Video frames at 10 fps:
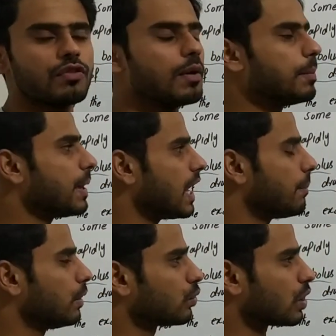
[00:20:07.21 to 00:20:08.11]
we will be
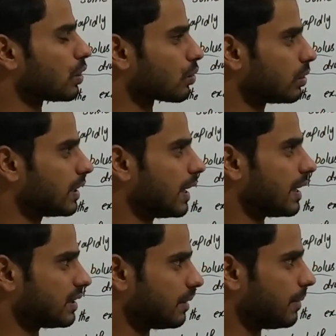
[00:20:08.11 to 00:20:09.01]
able to control the
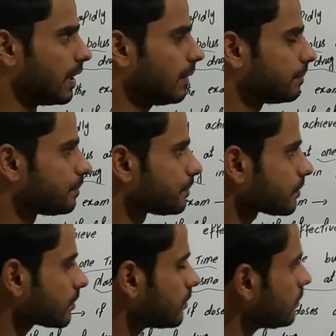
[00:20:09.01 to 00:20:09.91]
arrhythmia.
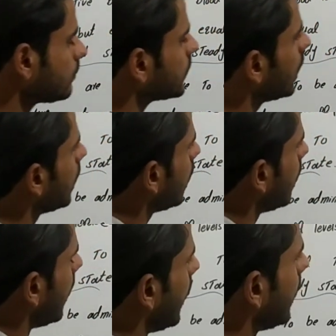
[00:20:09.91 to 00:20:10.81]

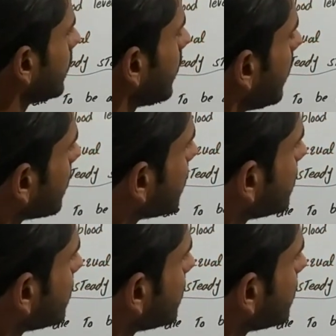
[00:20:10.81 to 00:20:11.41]
And the next